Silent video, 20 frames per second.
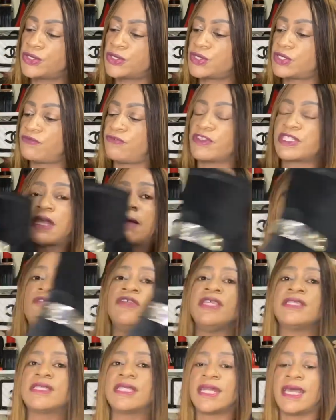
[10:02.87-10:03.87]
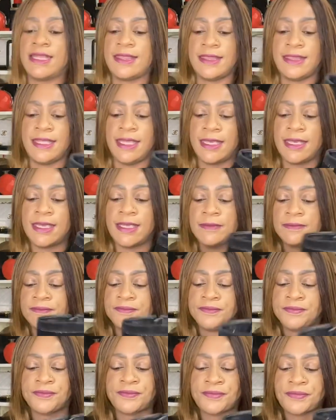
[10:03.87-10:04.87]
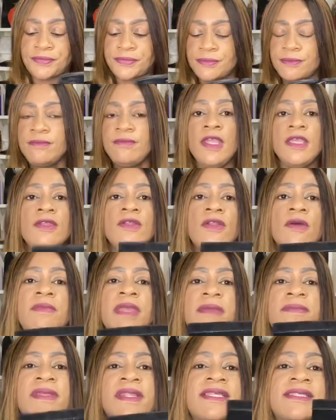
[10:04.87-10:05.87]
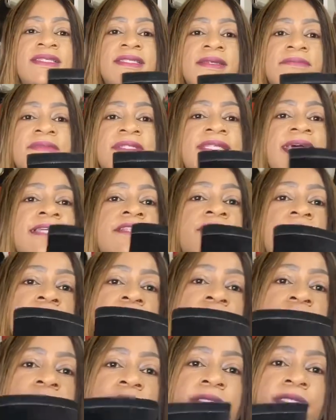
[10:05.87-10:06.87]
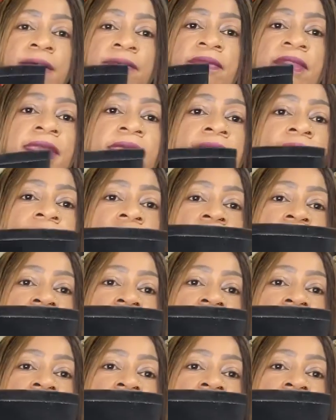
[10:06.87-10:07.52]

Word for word: for some reason I think you know maybe there's some dust on it or something